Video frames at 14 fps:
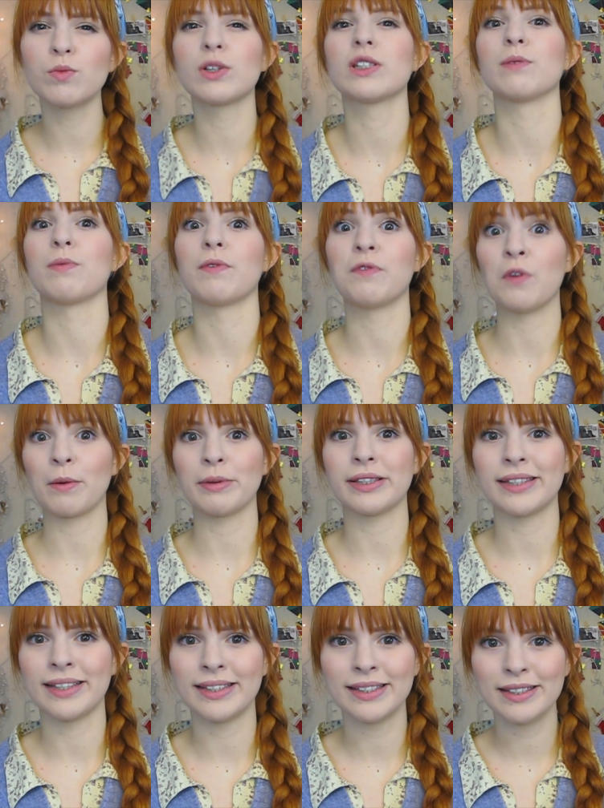was the
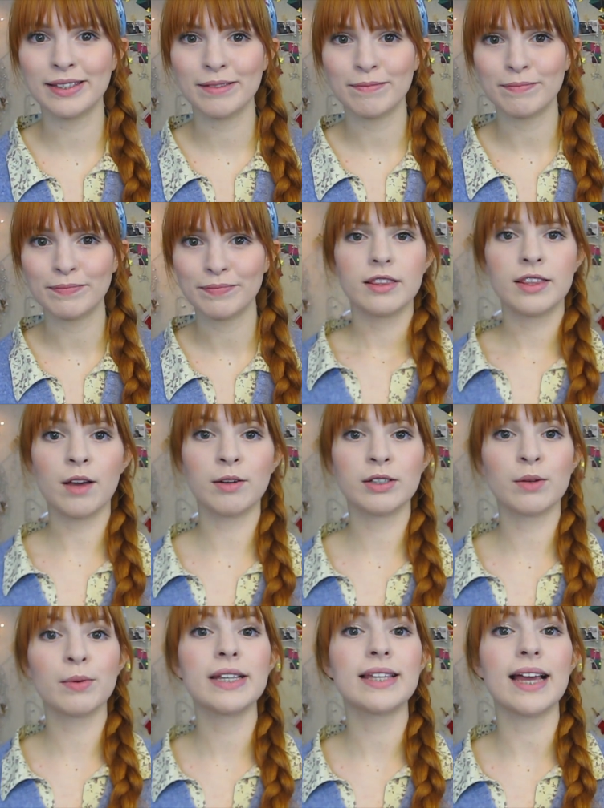performances. There
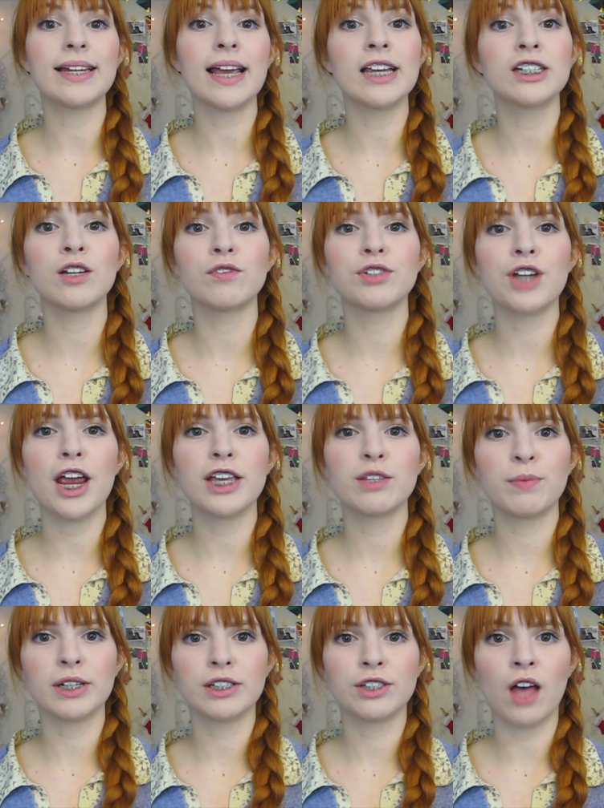was a recitation of
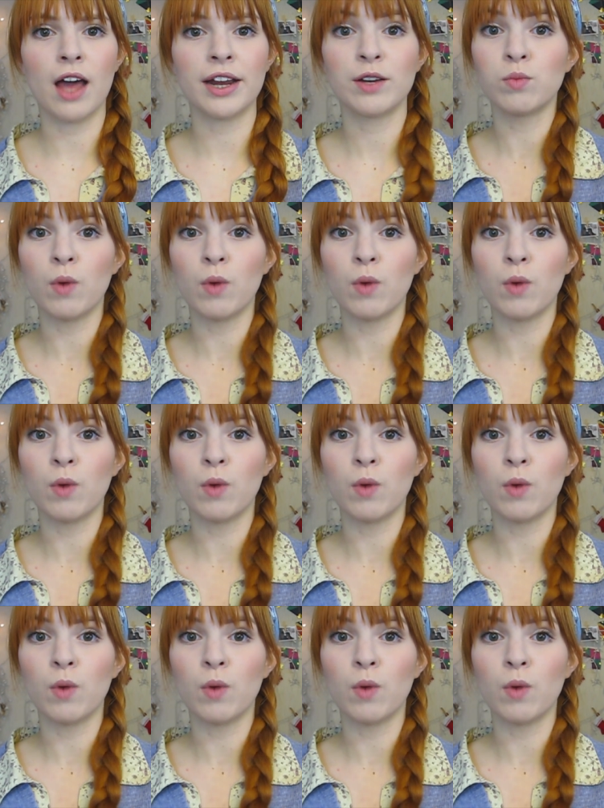Shakespeare's sonnet